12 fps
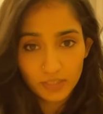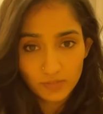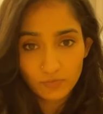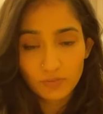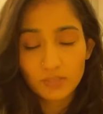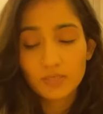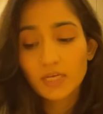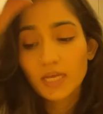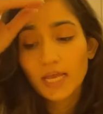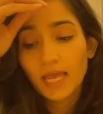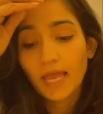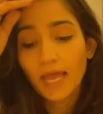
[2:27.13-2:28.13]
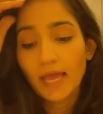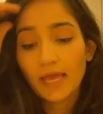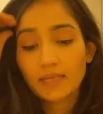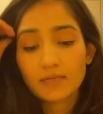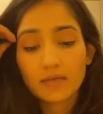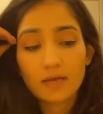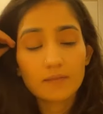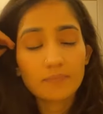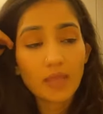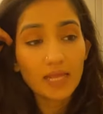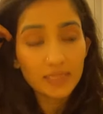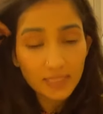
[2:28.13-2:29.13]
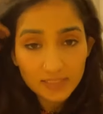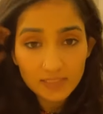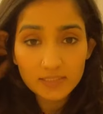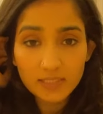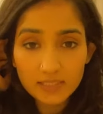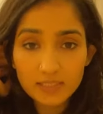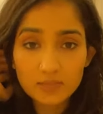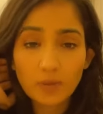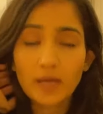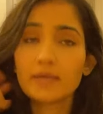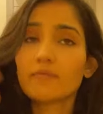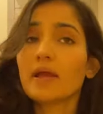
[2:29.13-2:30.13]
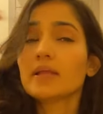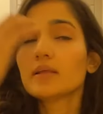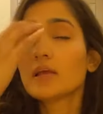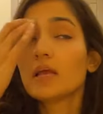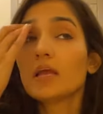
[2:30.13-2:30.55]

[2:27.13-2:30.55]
at all. And this is why, right?